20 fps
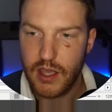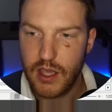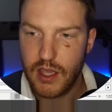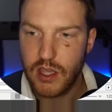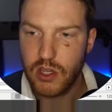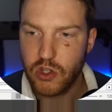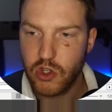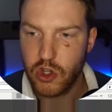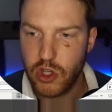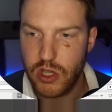
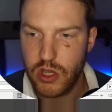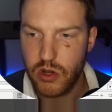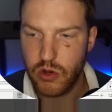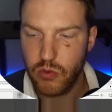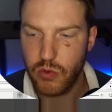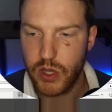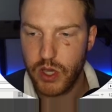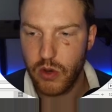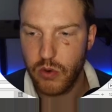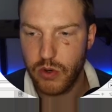each year
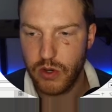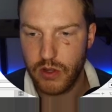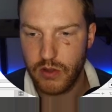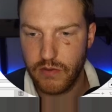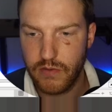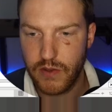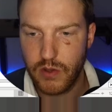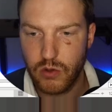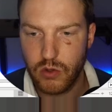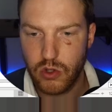we go into the
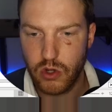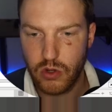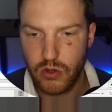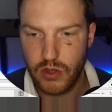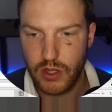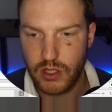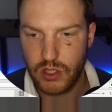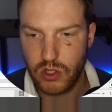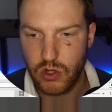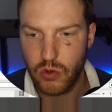future,
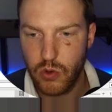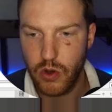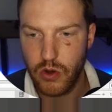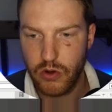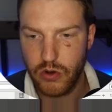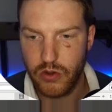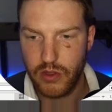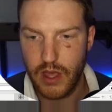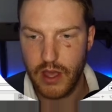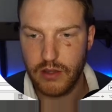this
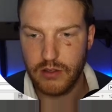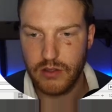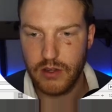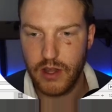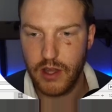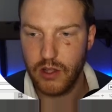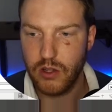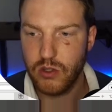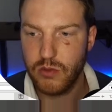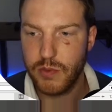
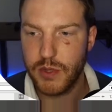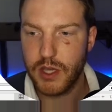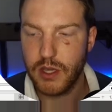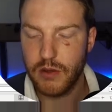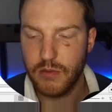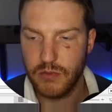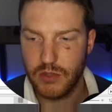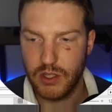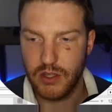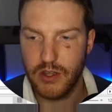$200,000
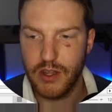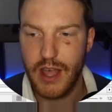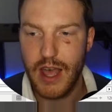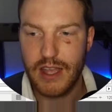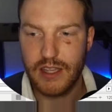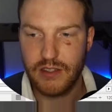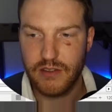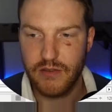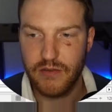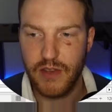becomes
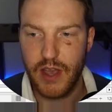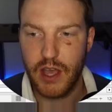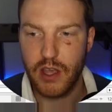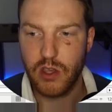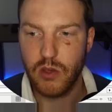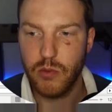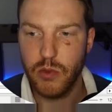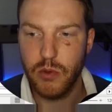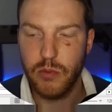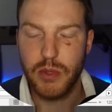less
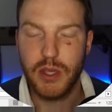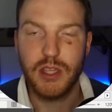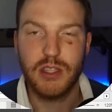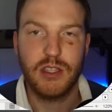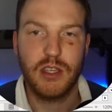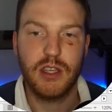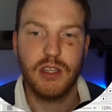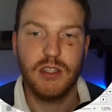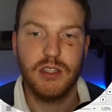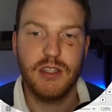valuable because
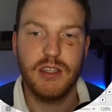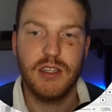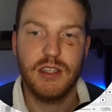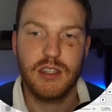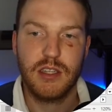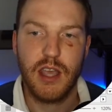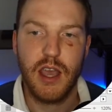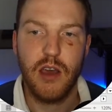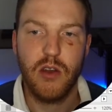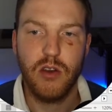it gets
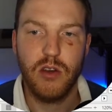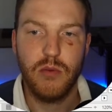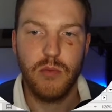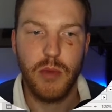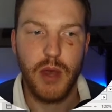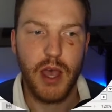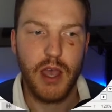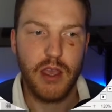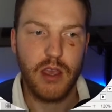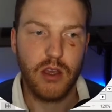discounted
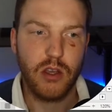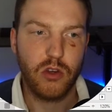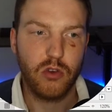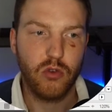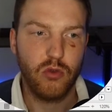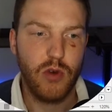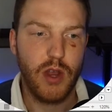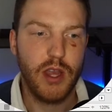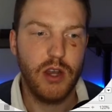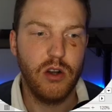by a
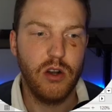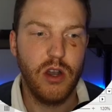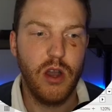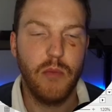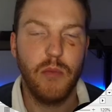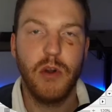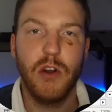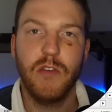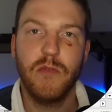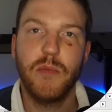greater
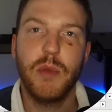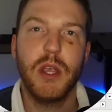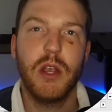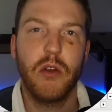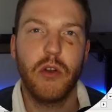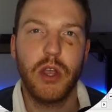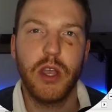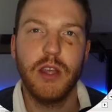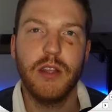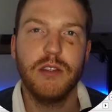number of
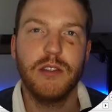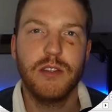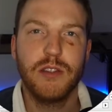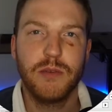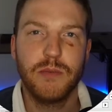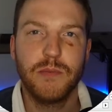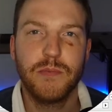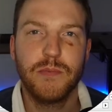periods.